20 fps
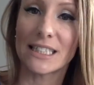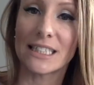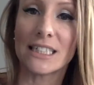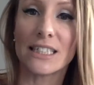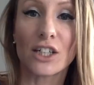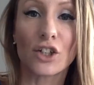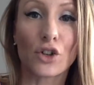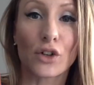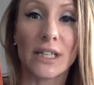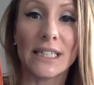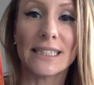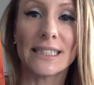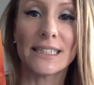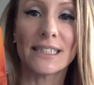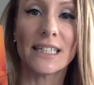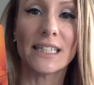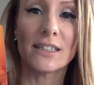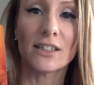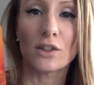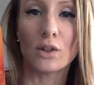It increases
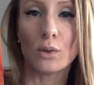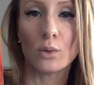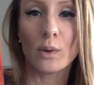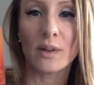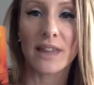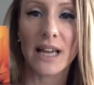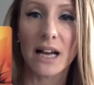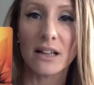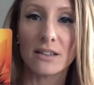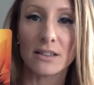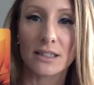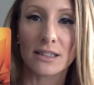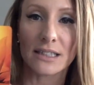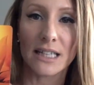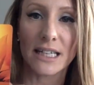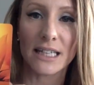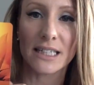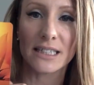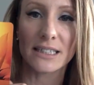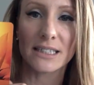it. So what that looks
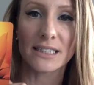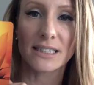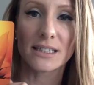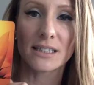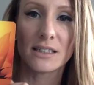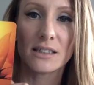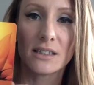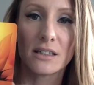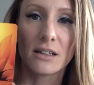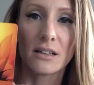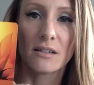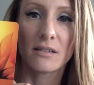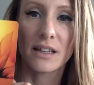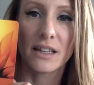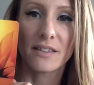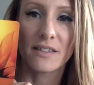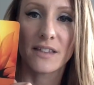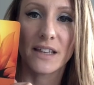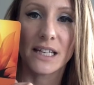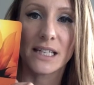like is
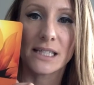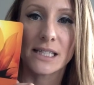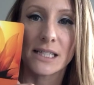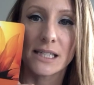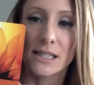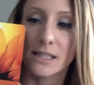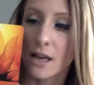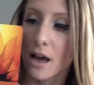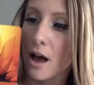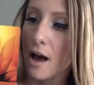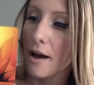like this.